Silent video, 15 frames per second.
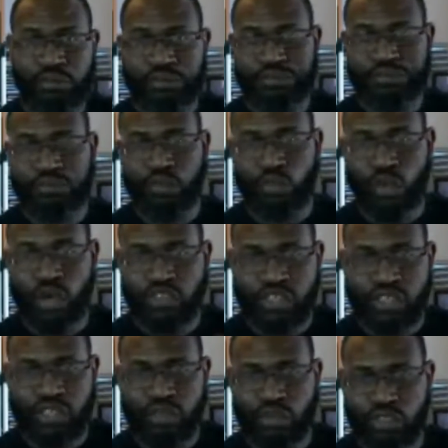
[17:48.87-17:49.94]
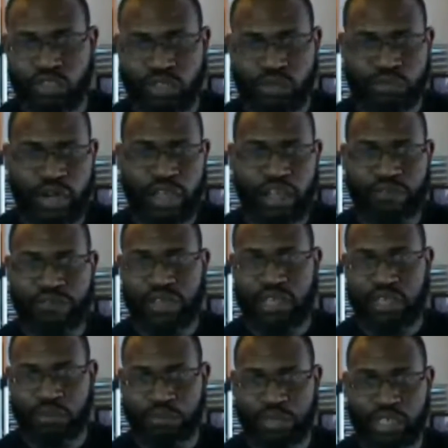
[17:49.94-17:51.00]
What's the brand? Fill in
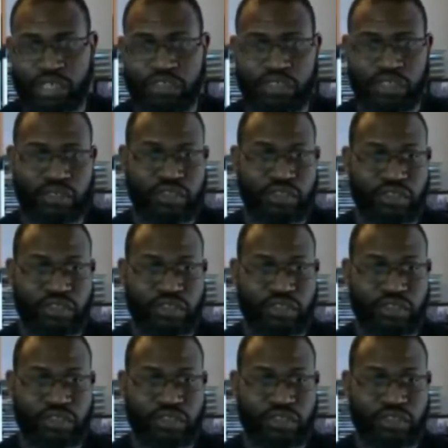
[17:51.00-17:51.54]
Pieces.